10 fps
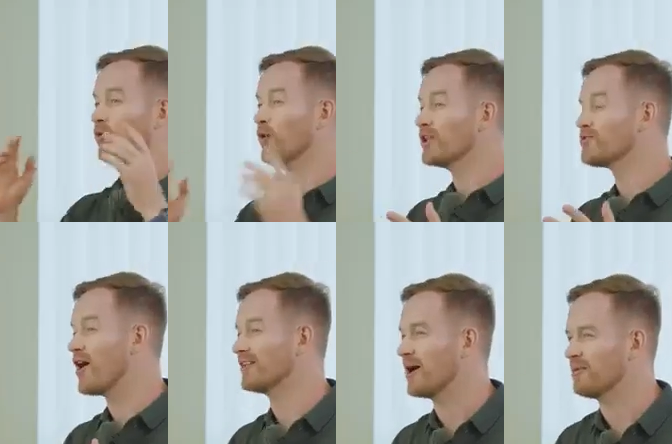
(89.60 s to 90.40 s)
With the
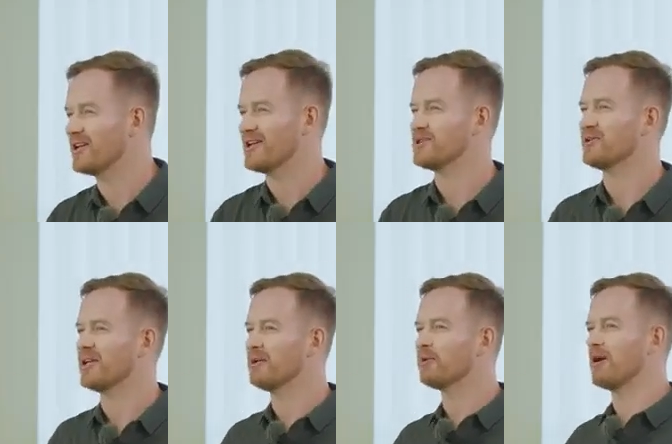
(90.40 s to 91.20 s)
right combination, you
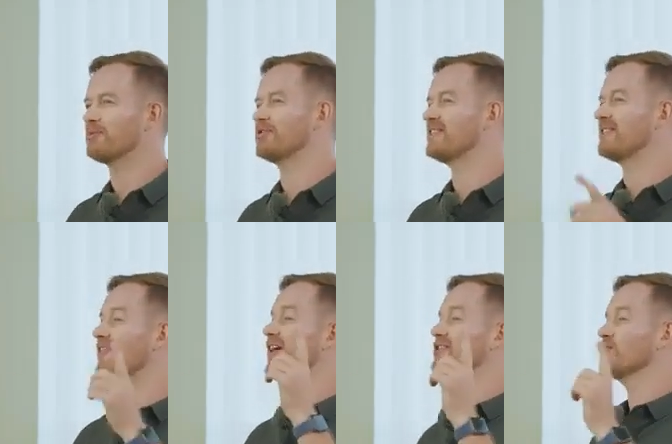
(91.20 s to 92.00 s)
can input up to
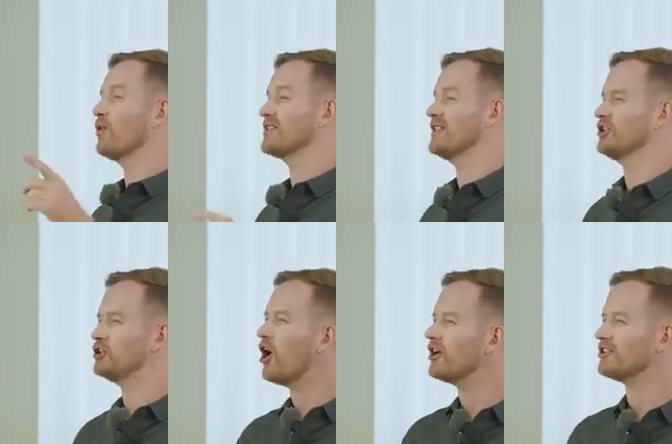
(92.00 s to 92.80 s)
7,000 watts and
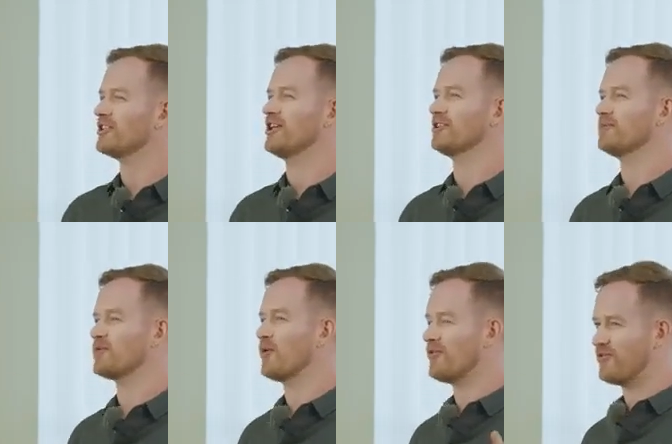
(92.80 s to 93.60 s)
charge the Delta
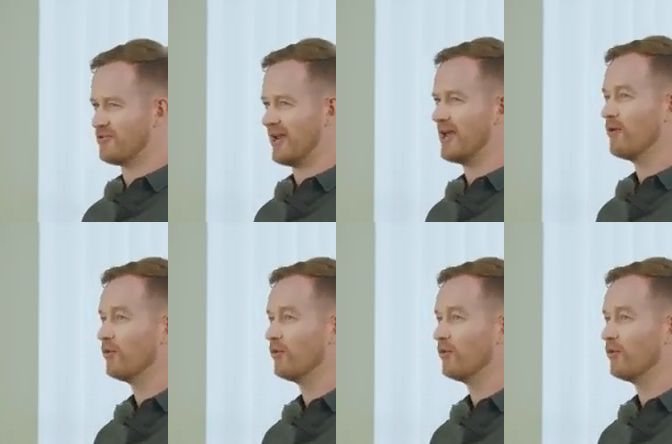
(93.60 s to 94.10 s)
Pro 3